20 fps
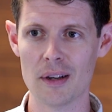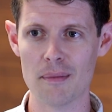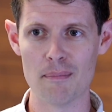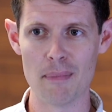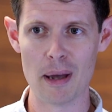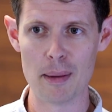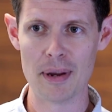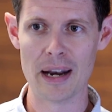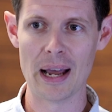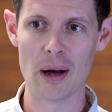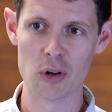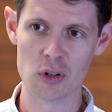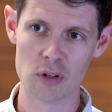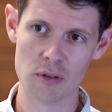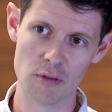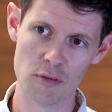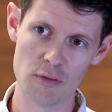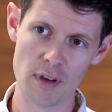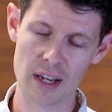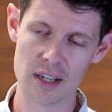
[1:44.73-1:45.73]
maybe now I
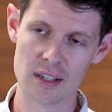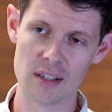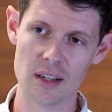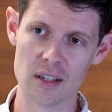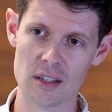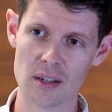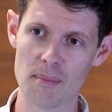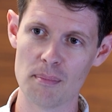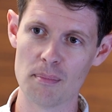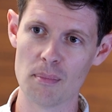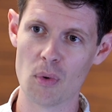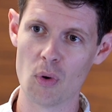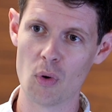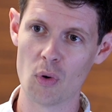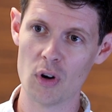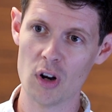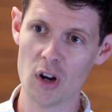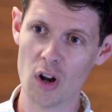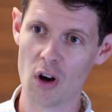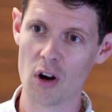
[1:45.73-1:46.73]
should invest in some
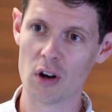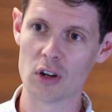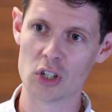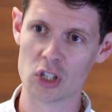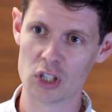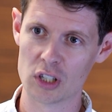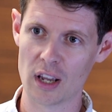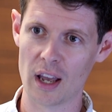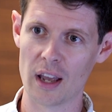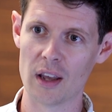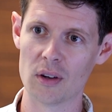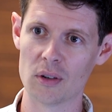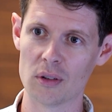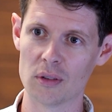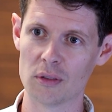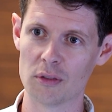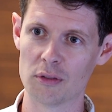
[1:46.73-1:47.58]
more large scale,